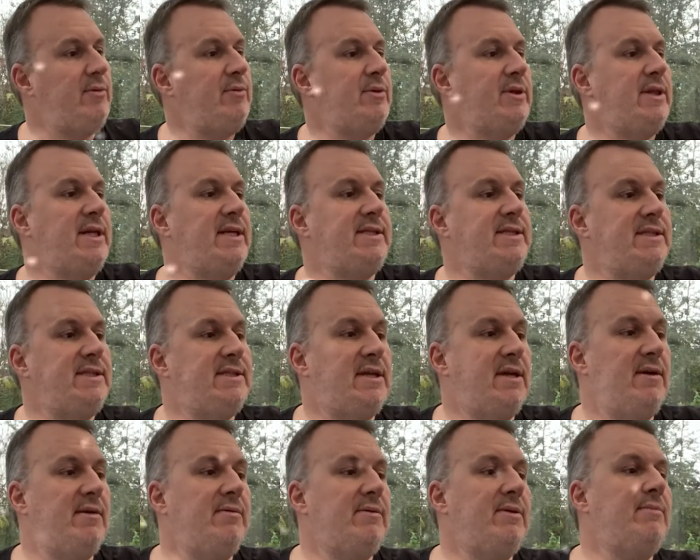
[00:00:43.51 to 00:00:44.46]
this is
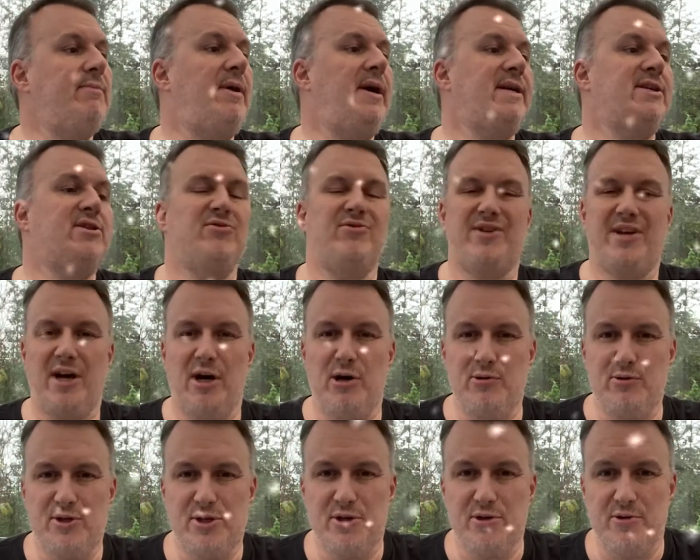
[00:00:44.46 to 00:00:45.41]
my sort of
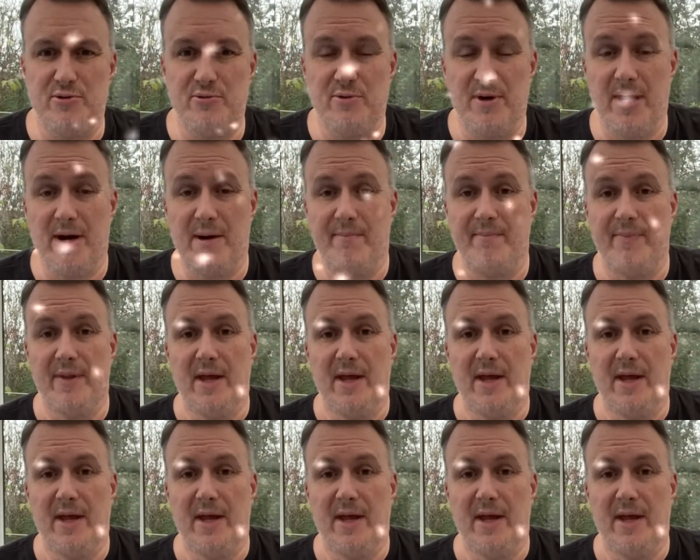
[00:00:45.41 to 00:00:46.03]
go-to